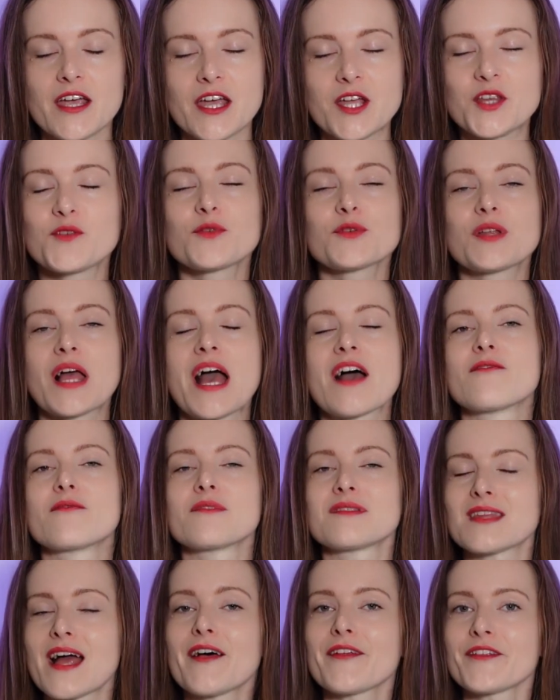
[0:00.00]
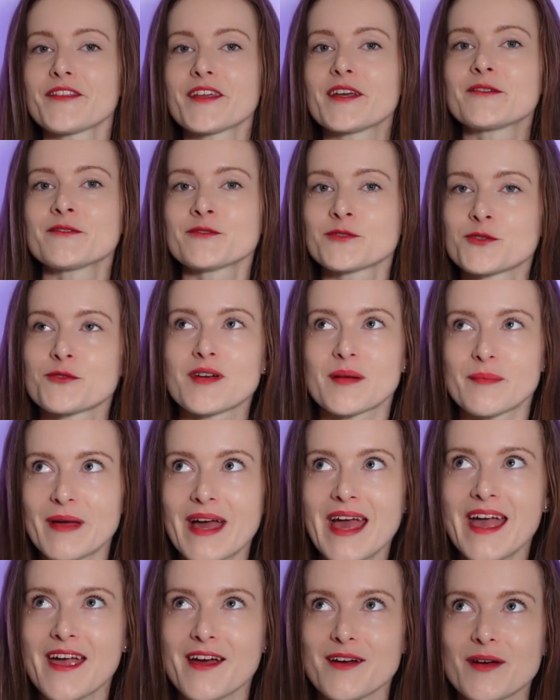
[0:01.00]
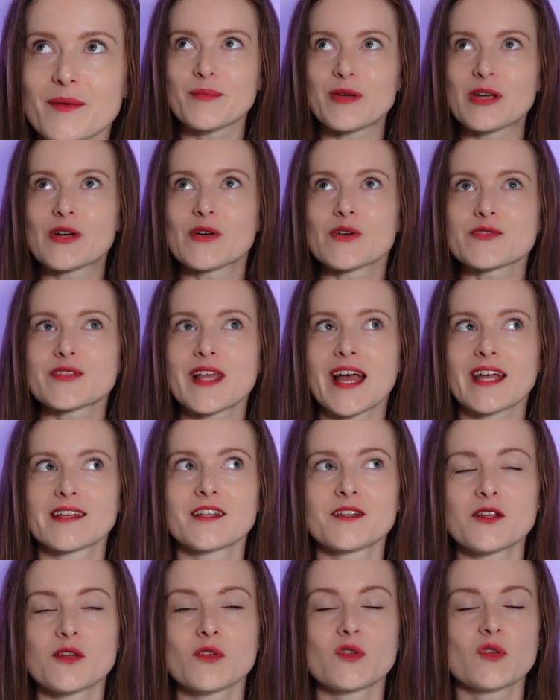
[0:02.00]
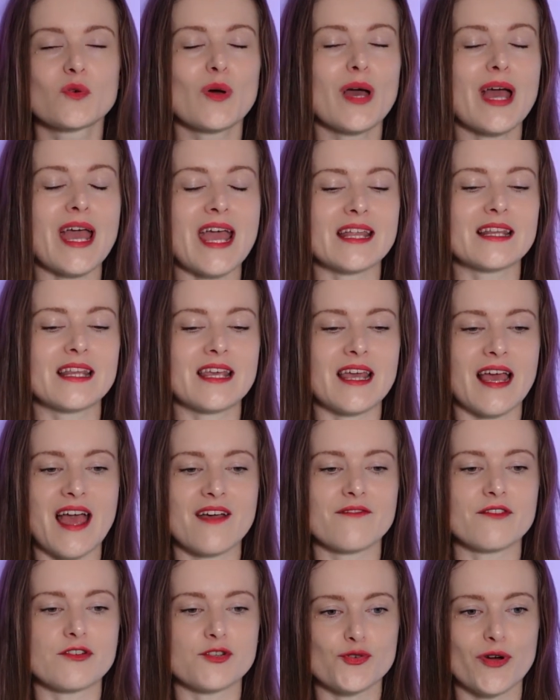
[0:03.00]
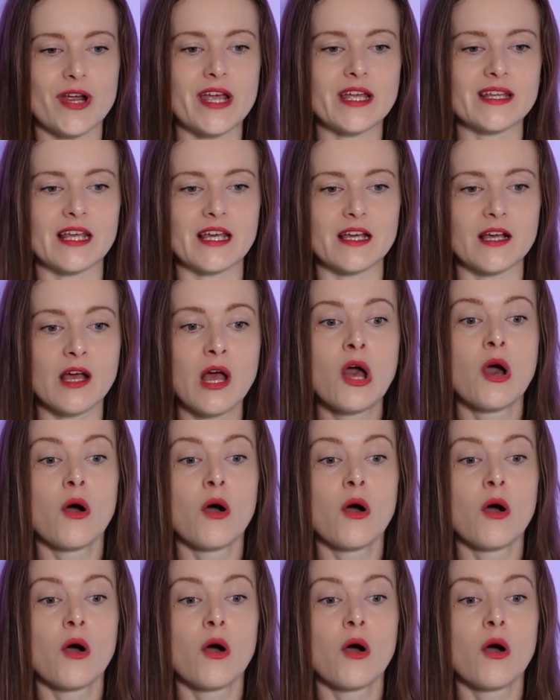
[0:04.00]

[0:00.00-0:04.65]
It would have nothing to repair because I didn't do any heavy training